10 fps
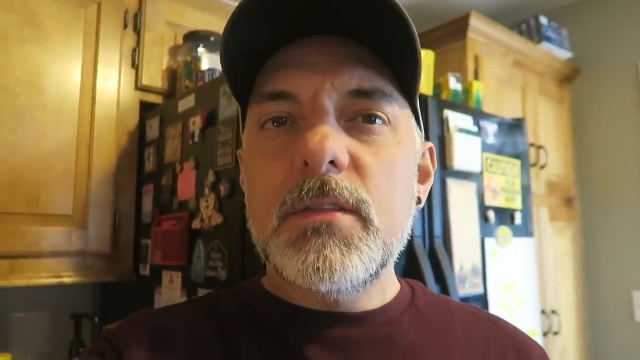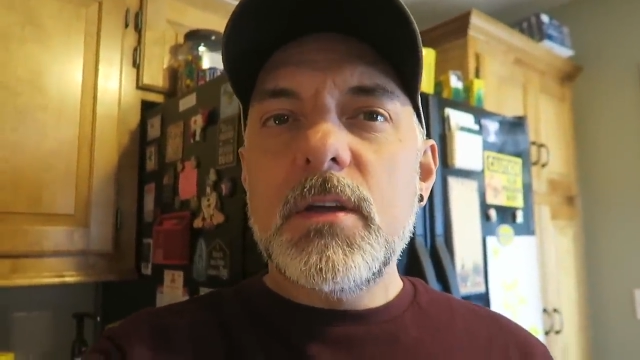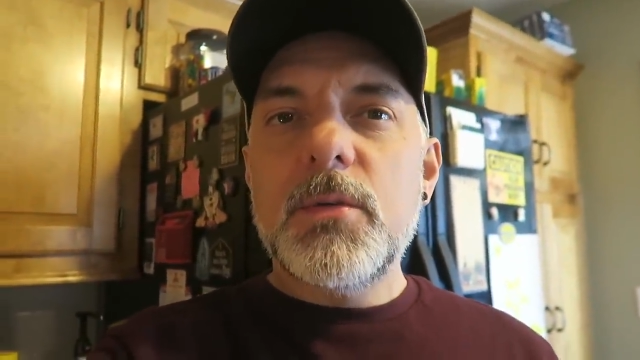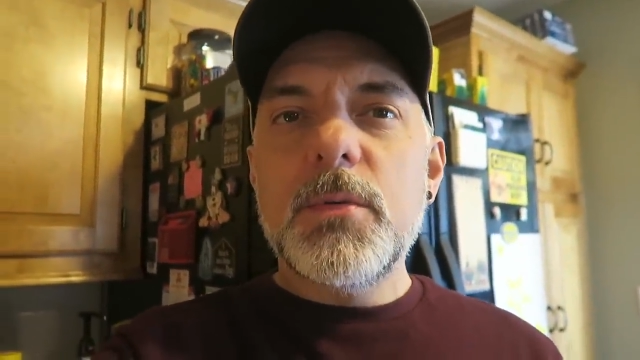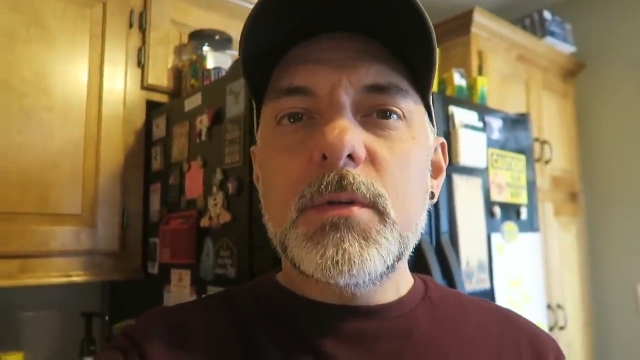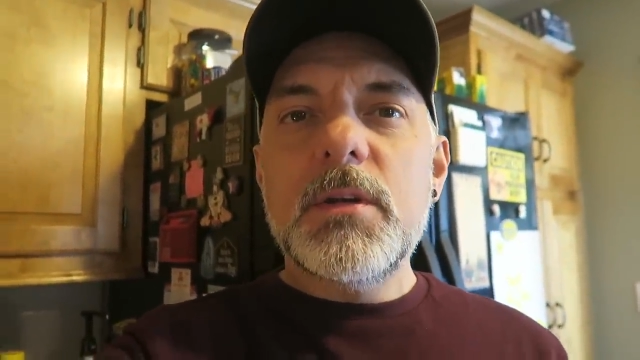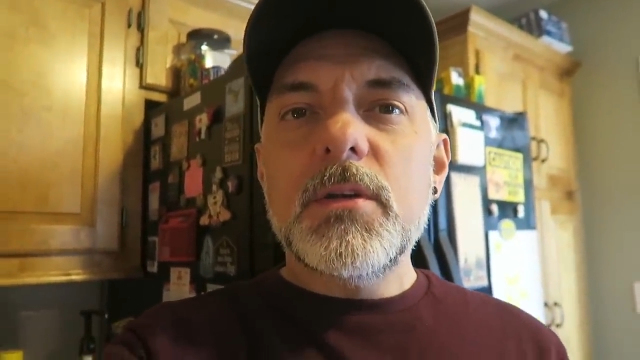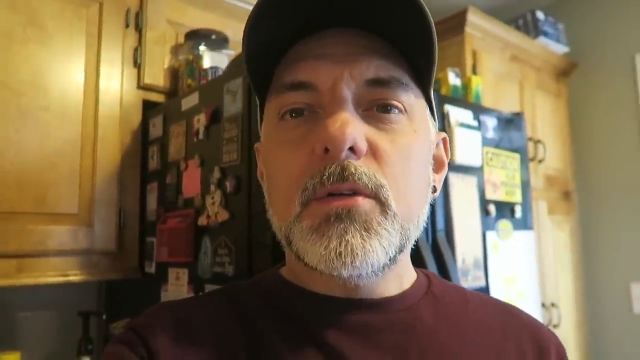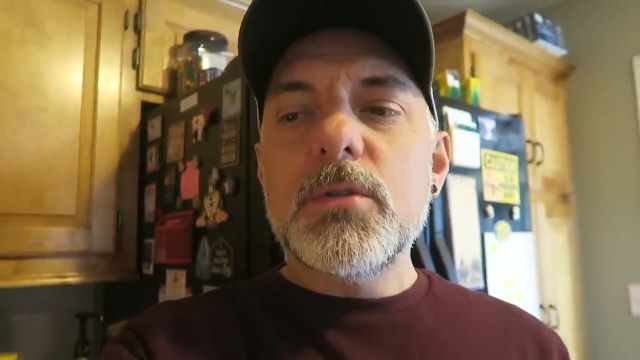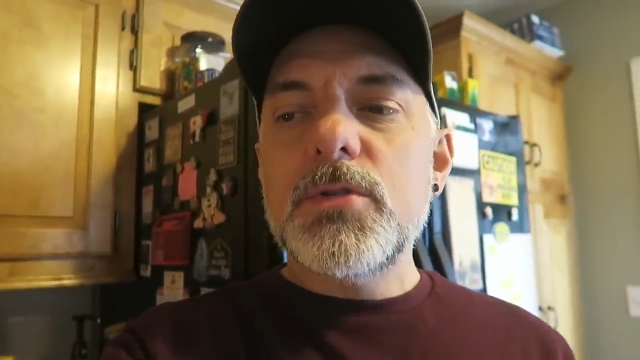I think when we did
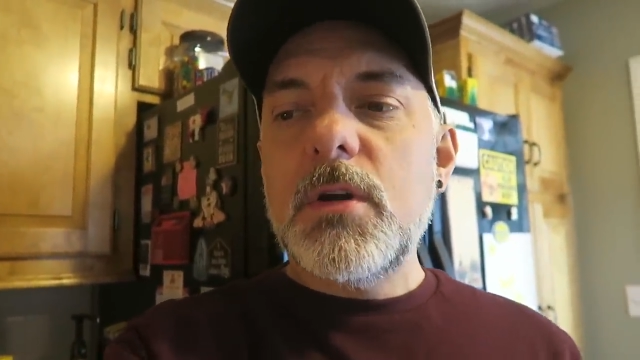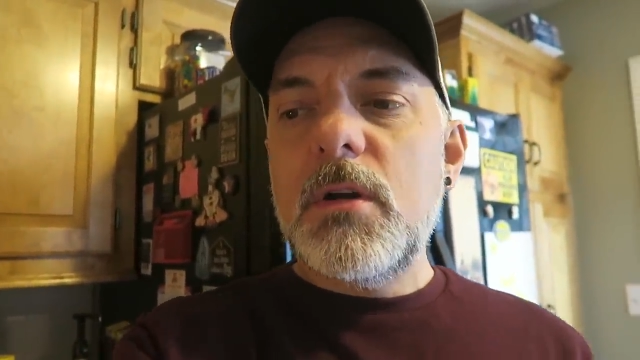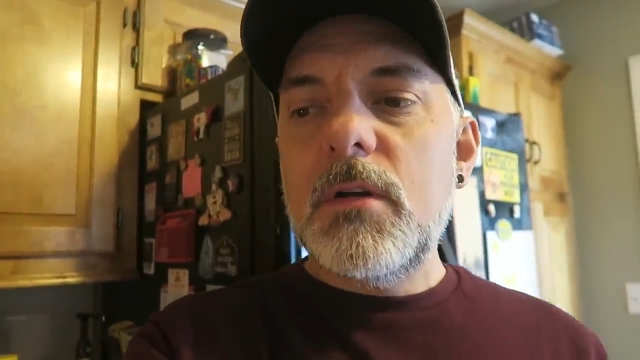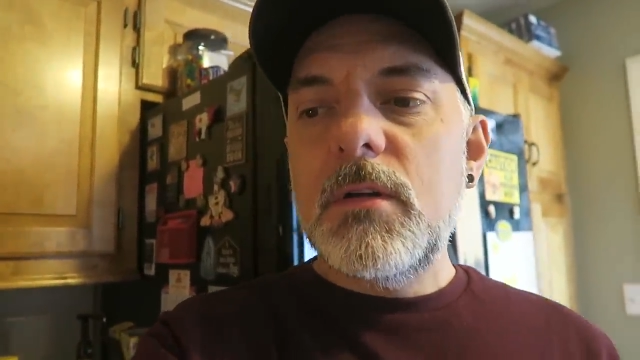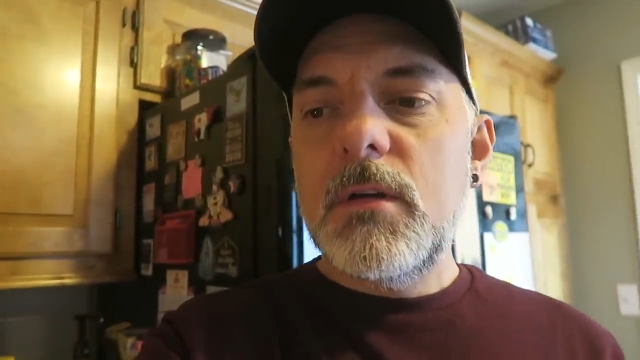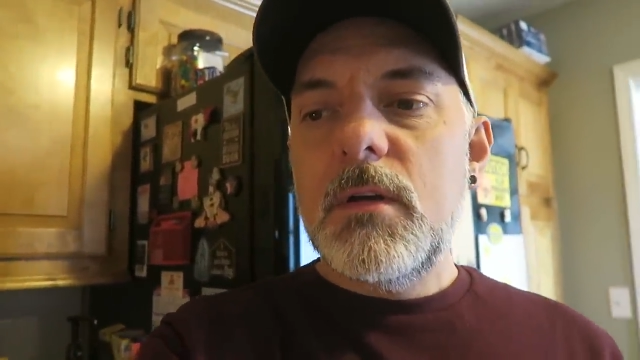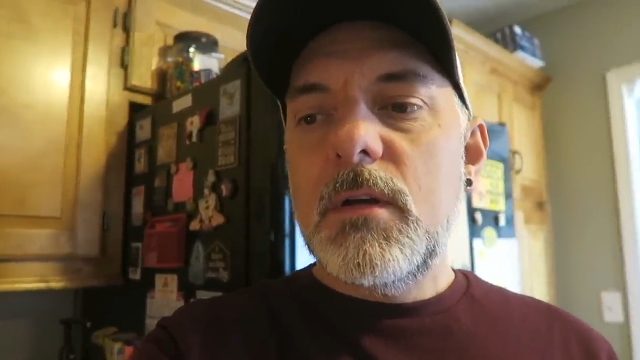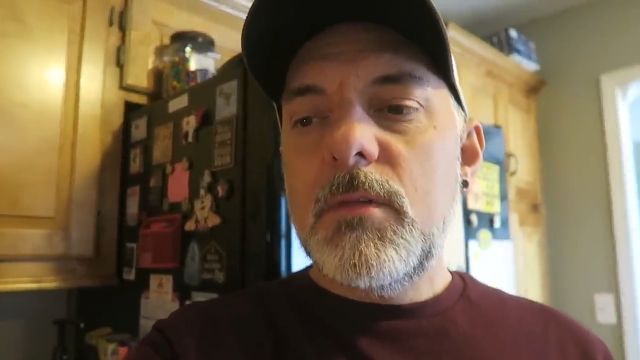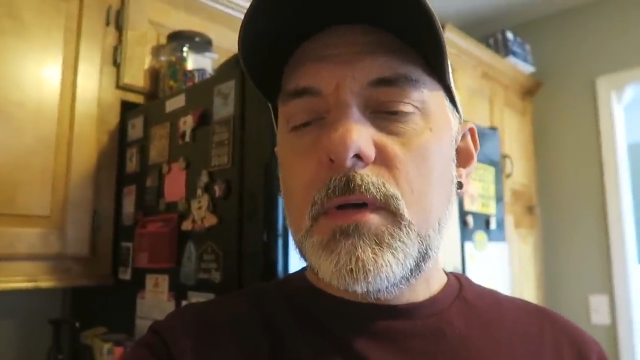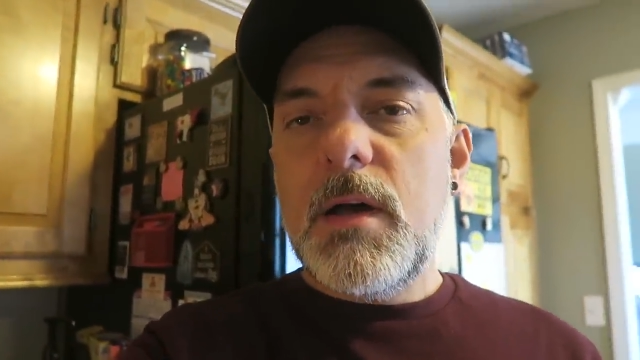our grocery haul
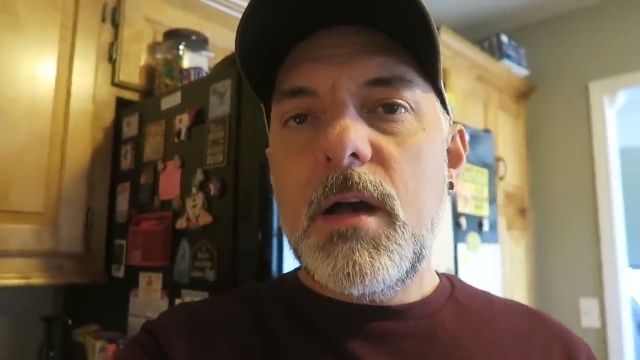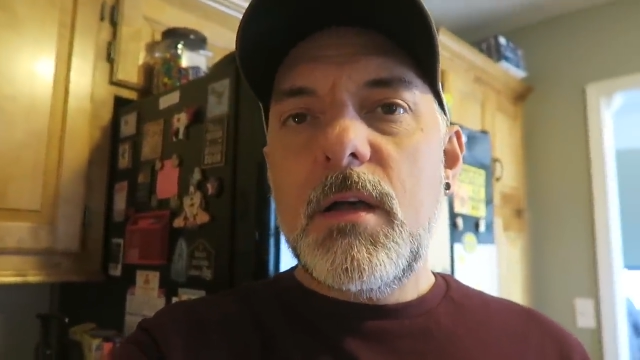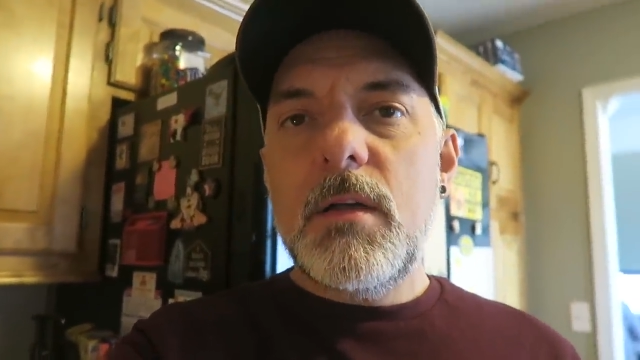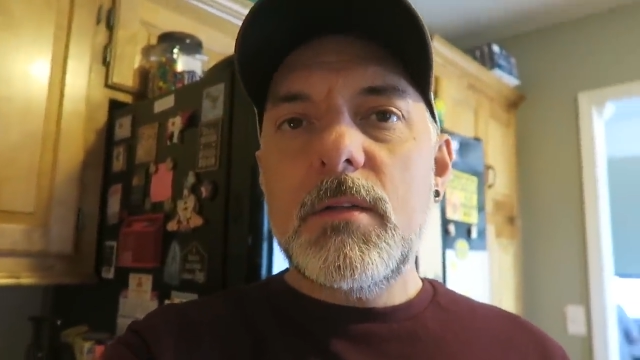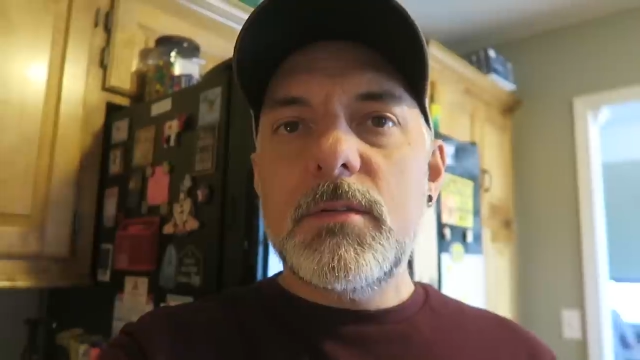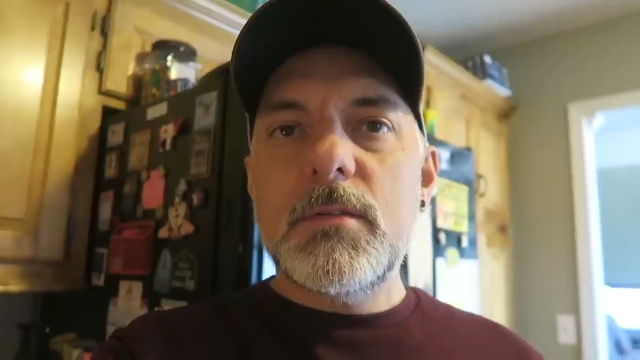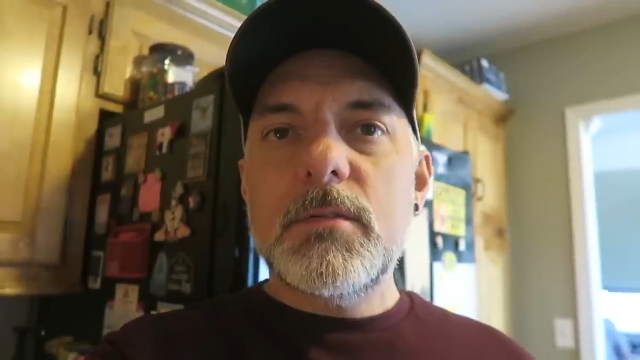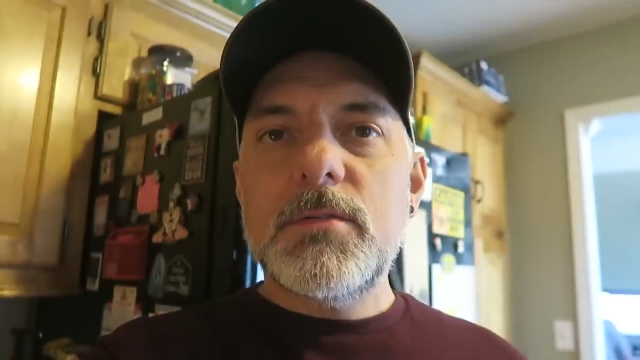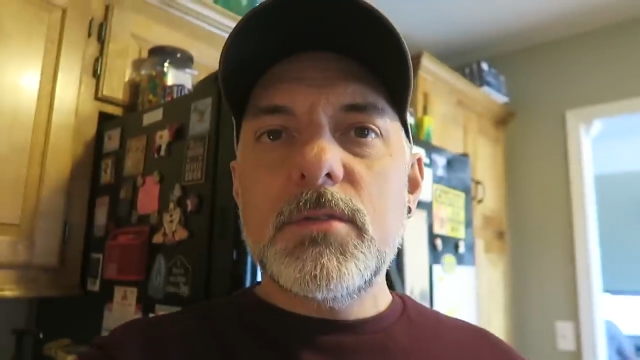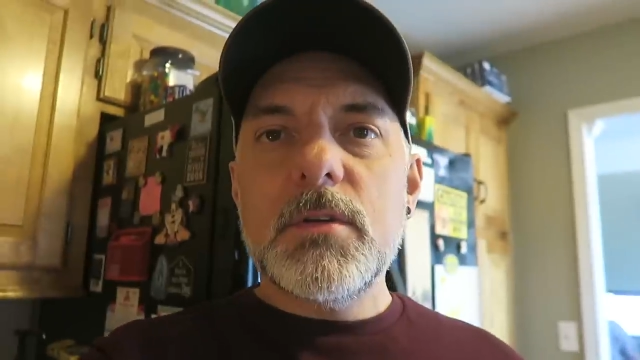about how
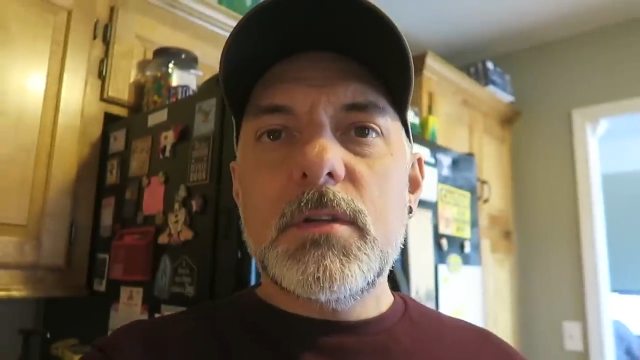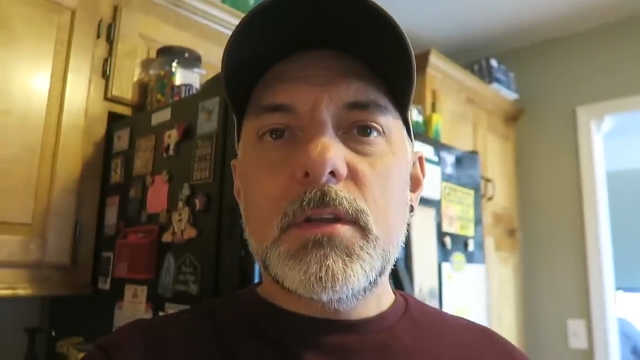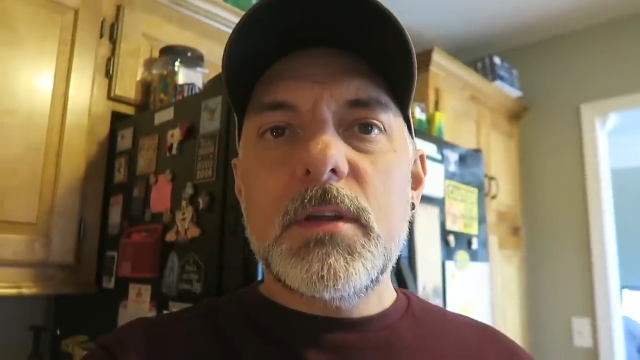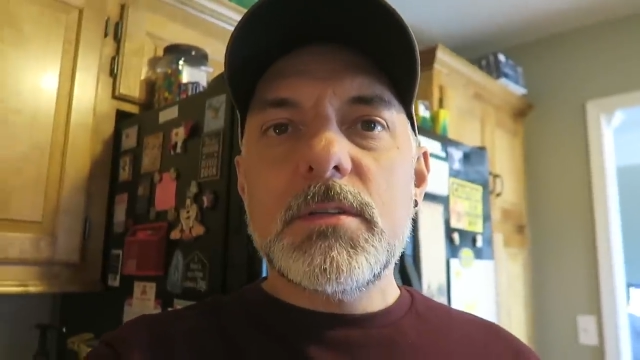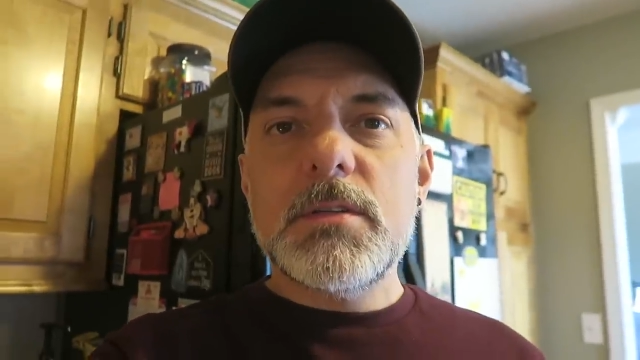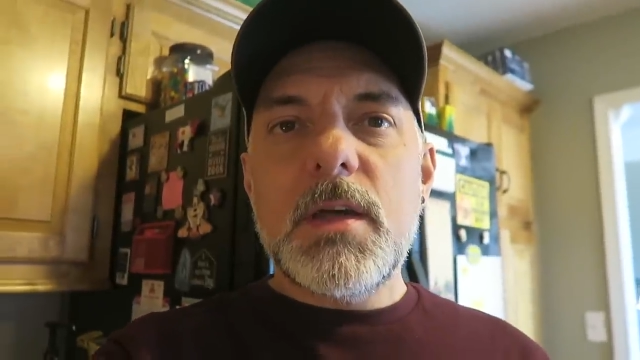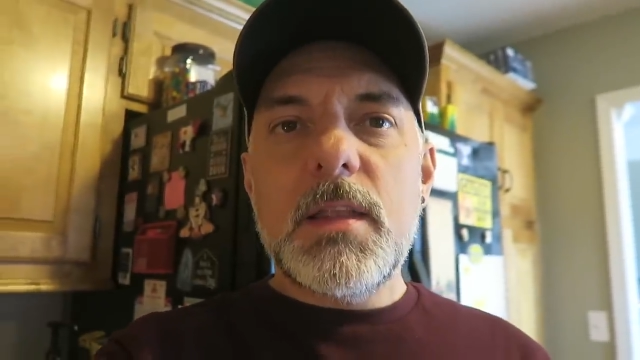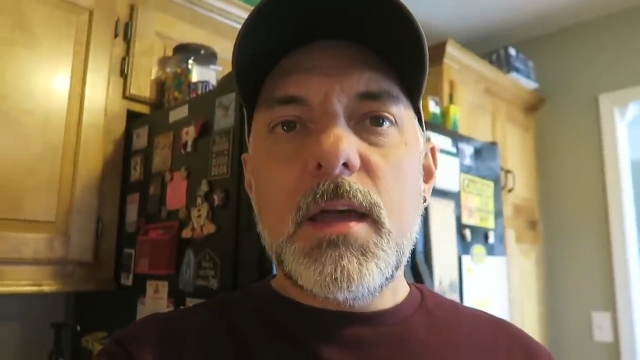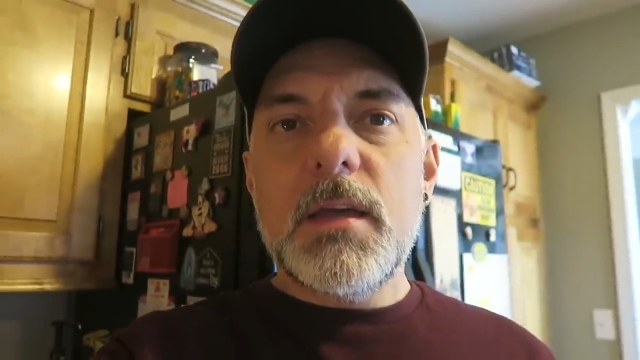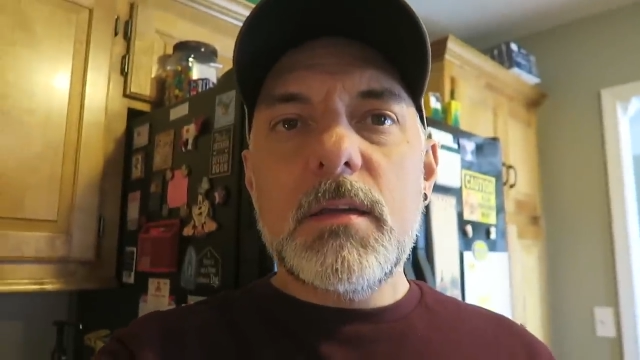certain Kleenexes I
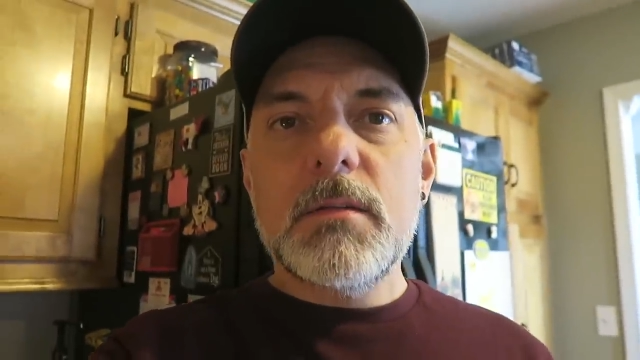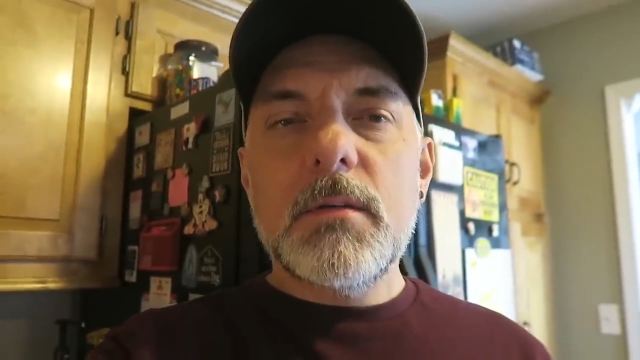like.